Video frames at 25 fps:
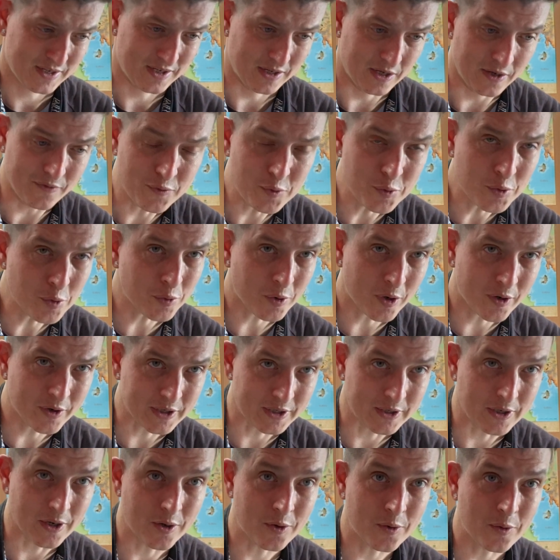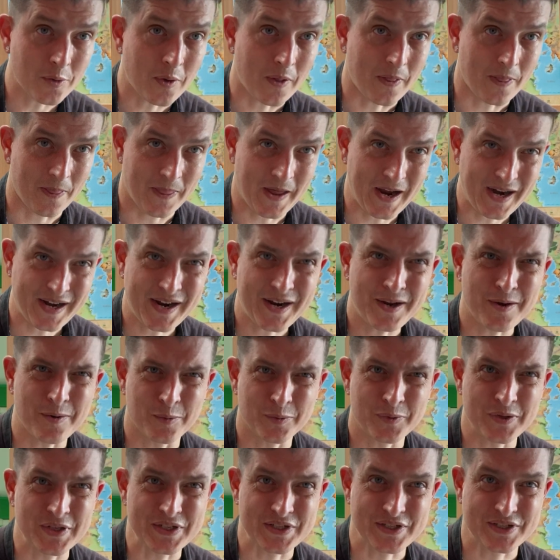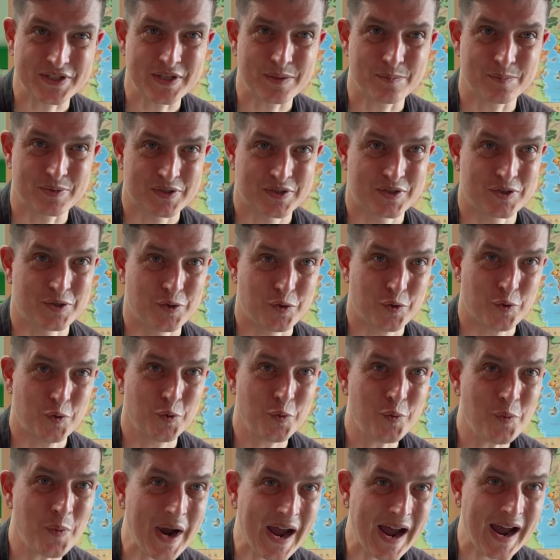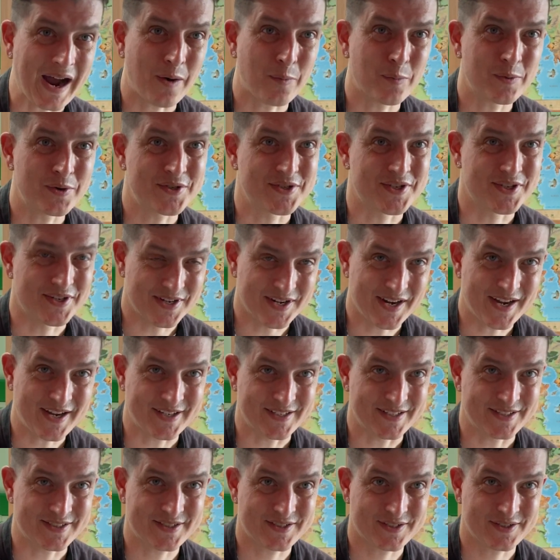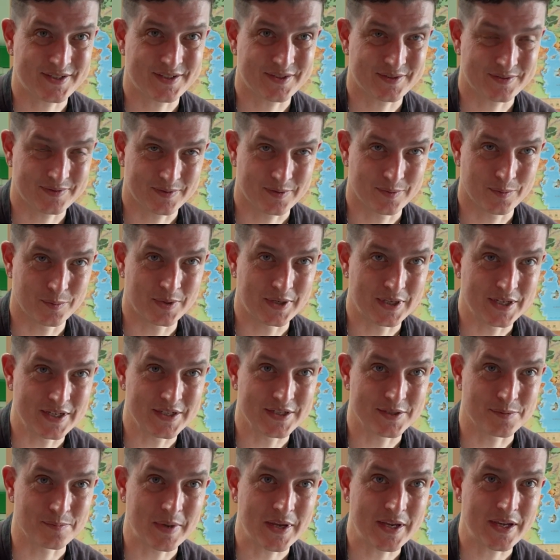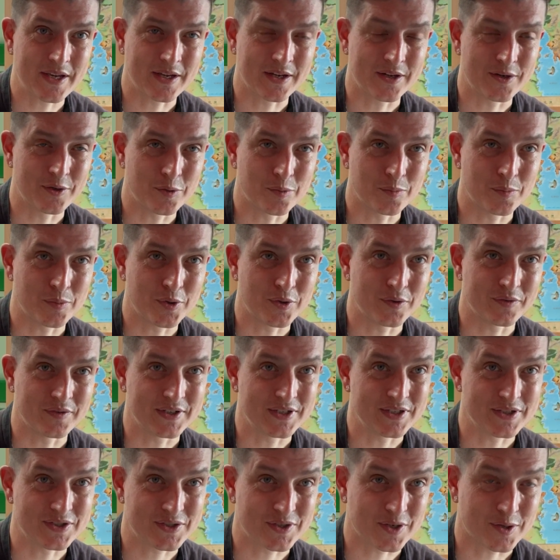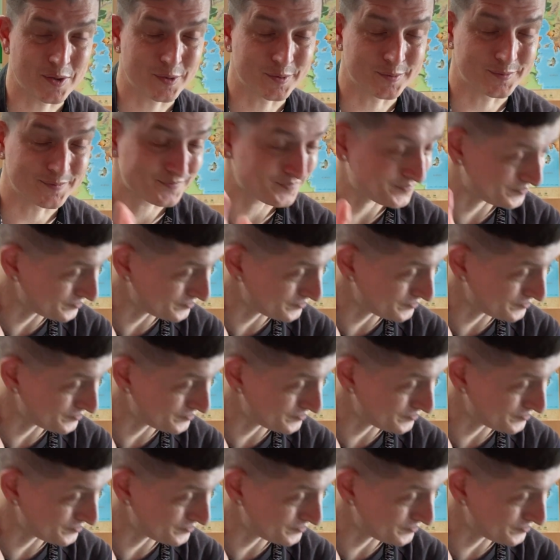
If you don't already know, that guy only sleeps 2 hours a night when he is making a new movie. So